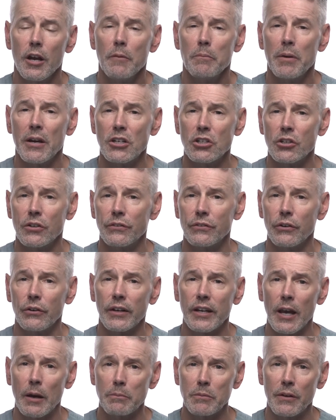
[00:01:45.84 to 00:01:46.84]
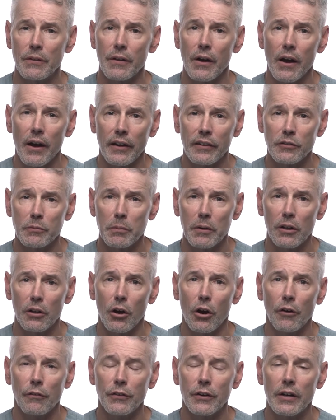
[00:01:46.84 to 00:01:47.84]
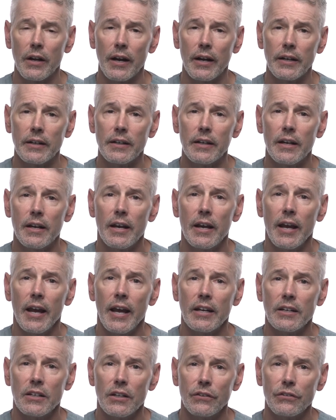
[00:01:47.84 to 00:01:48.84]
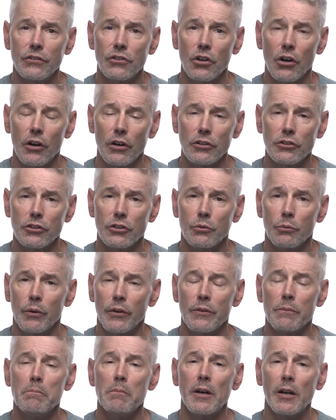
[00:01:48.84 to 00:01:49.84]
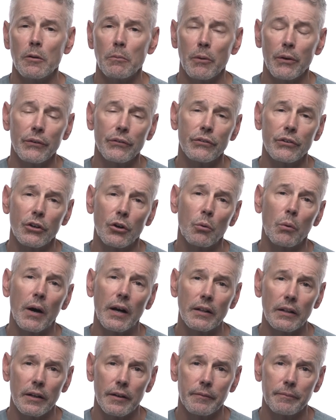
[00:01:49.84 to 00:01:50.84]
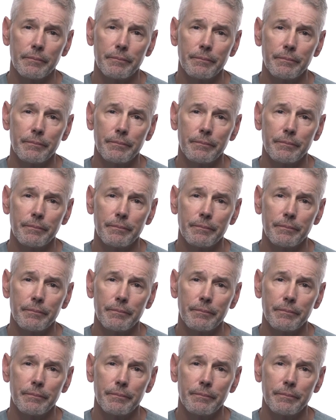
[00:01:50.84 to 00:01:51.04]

Patients are kept in the hospital overnight and discharged with minimal sequelae.